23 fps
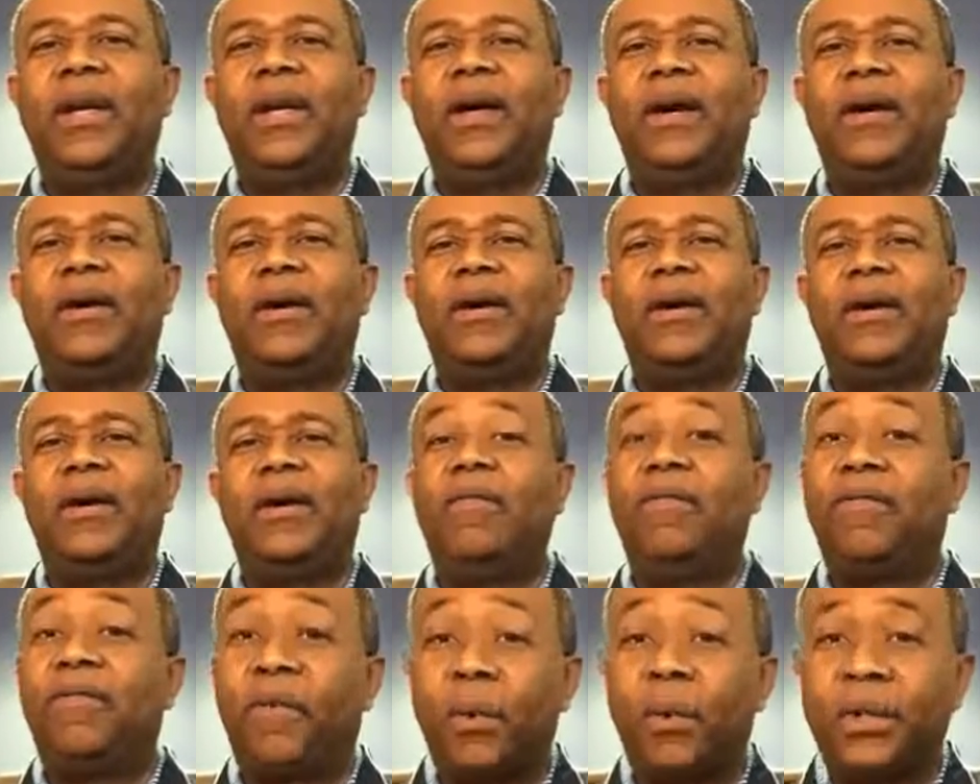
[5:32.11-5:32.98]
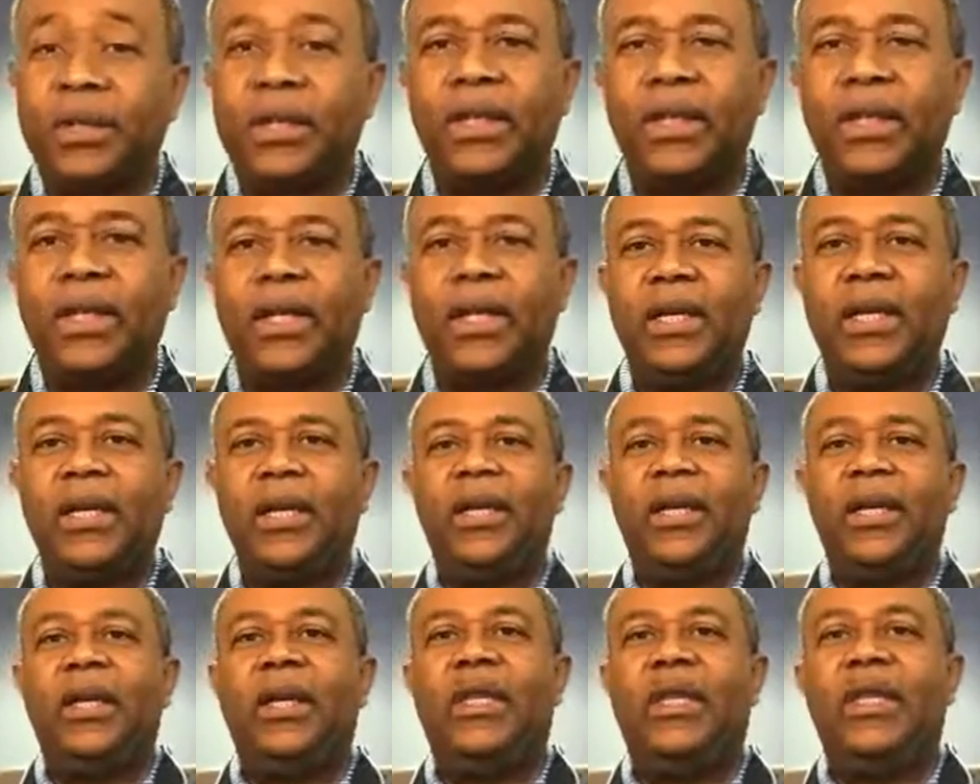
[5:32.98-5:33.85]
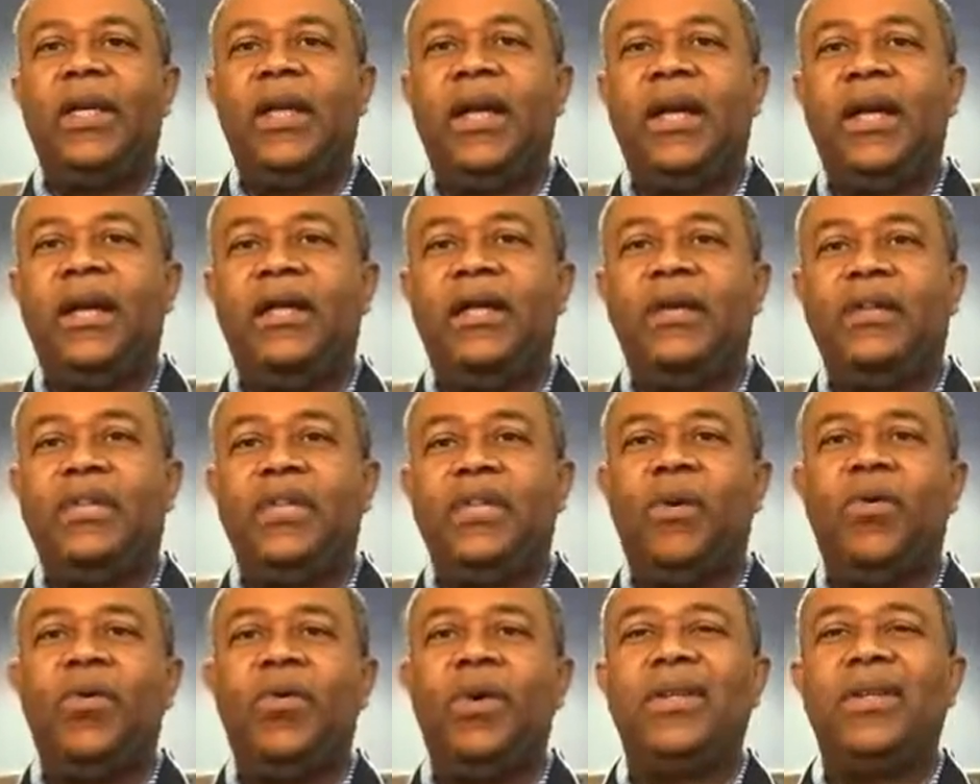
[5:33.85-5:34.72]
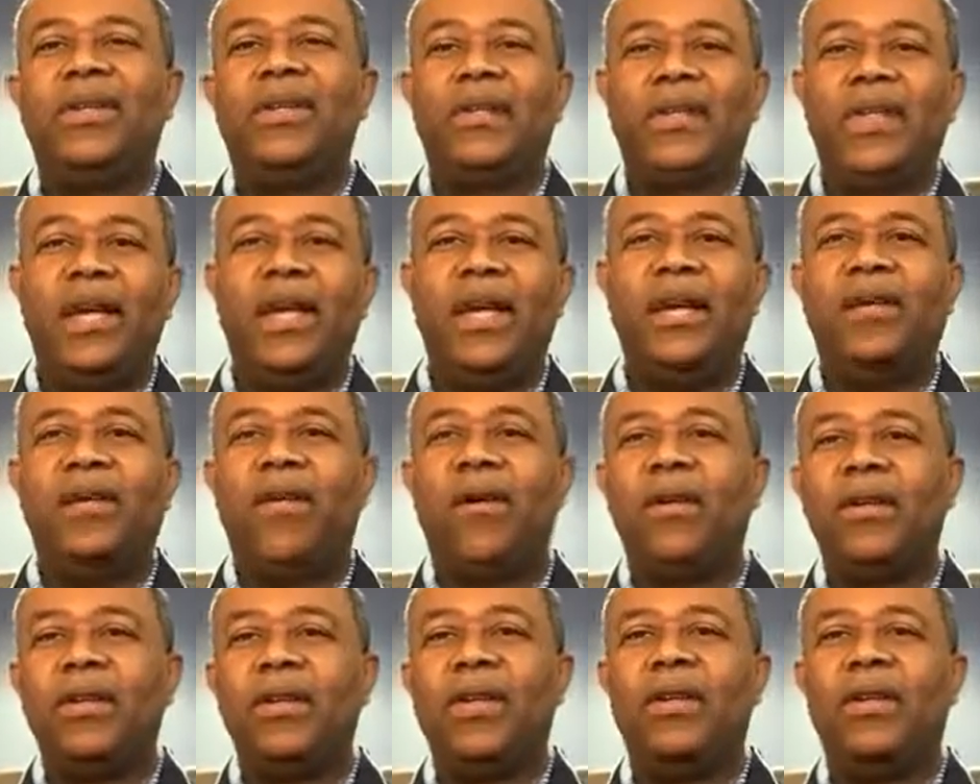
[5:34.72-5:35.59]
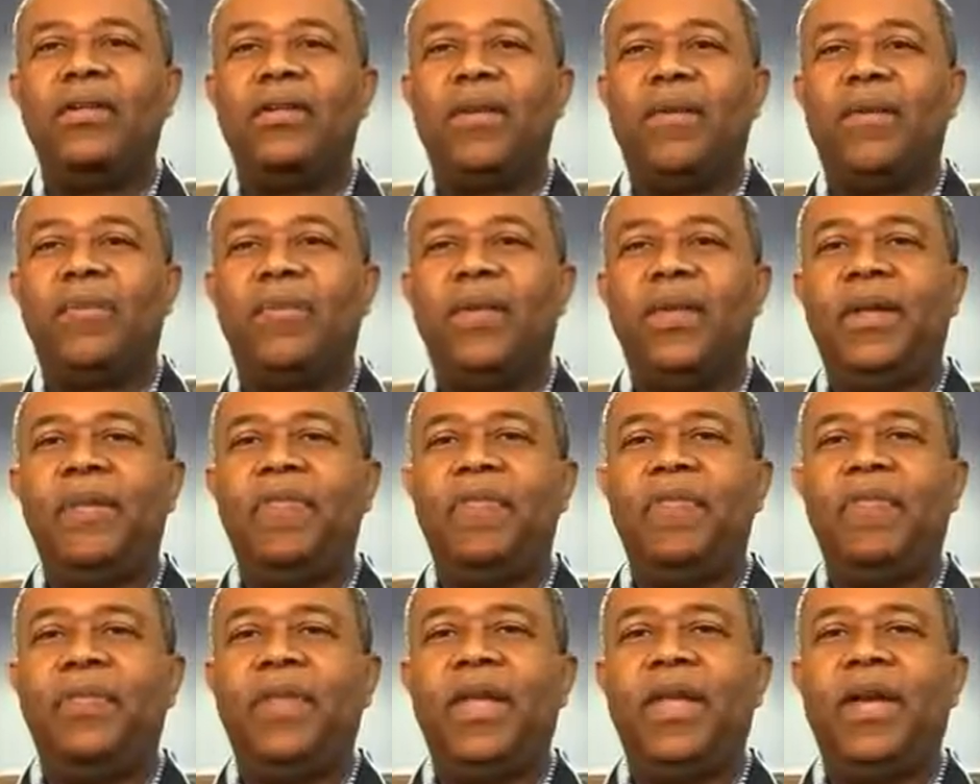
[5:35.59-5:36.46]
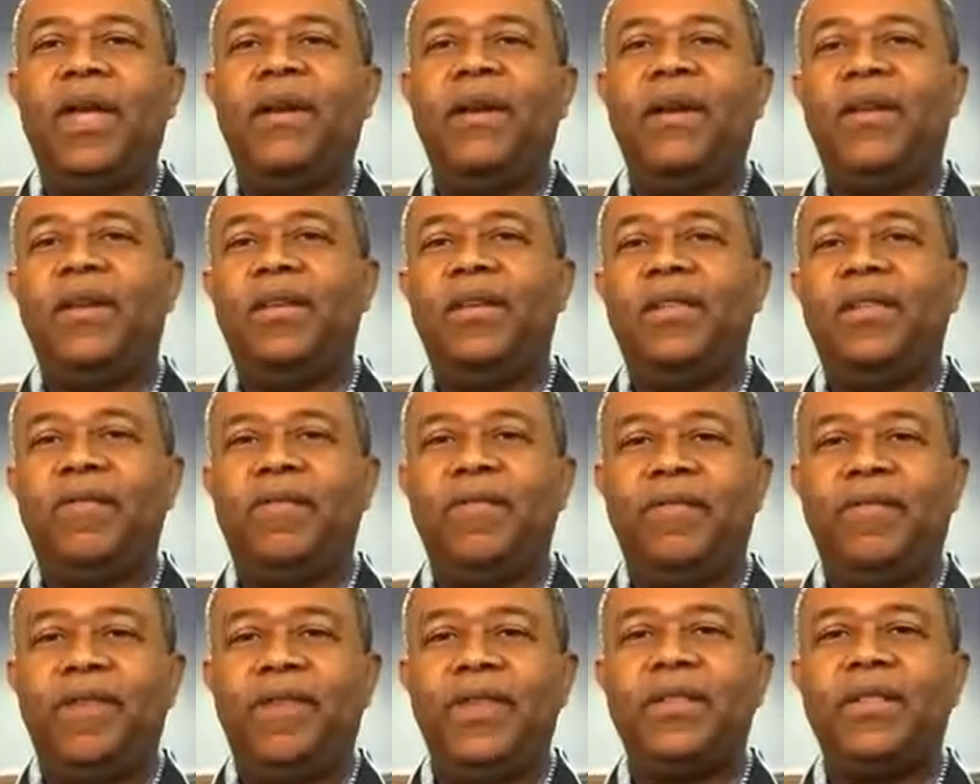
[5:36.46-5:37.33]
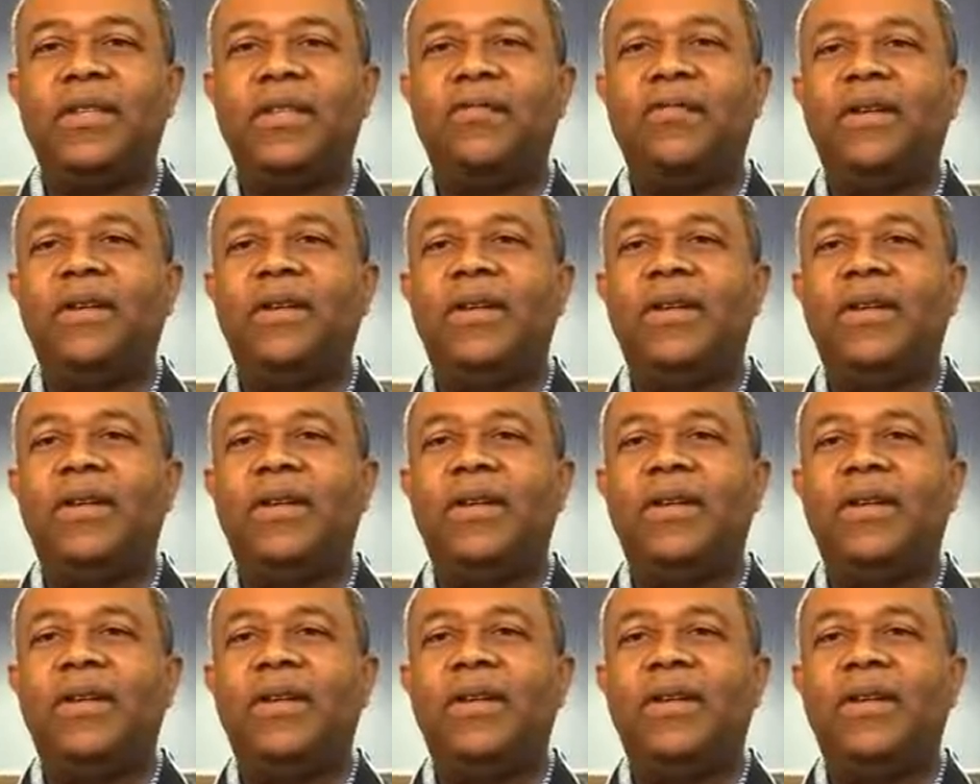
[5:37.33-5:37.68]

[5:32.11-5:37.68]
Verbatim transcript: uh, unfortunately, that someone said or done something that is offensive.